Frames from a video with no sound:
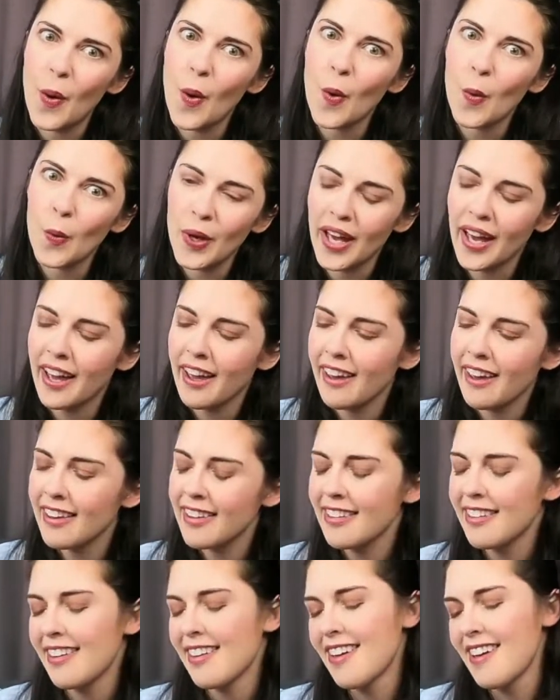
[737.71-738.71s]
Okay.
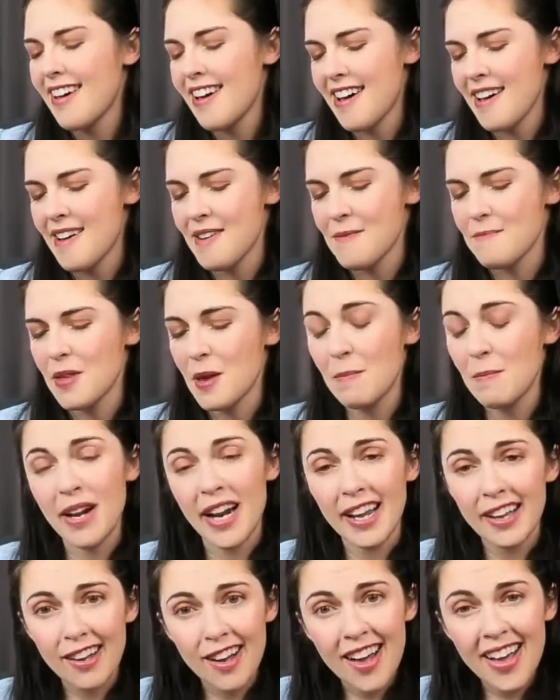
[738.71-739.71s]
But
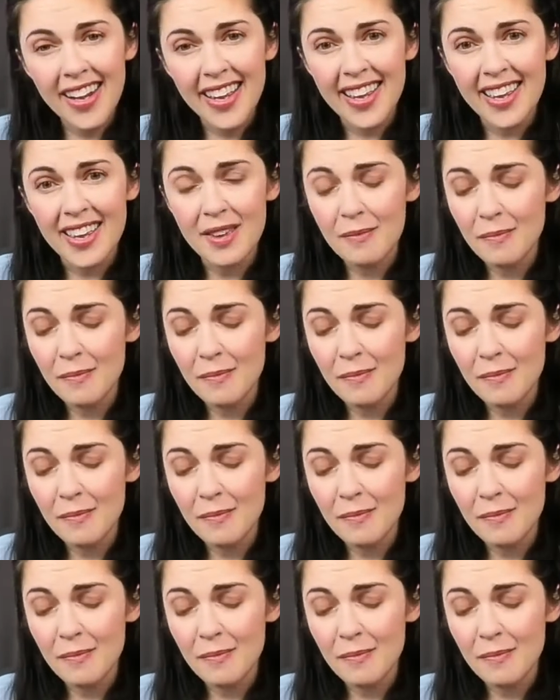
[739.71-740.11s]
I got him,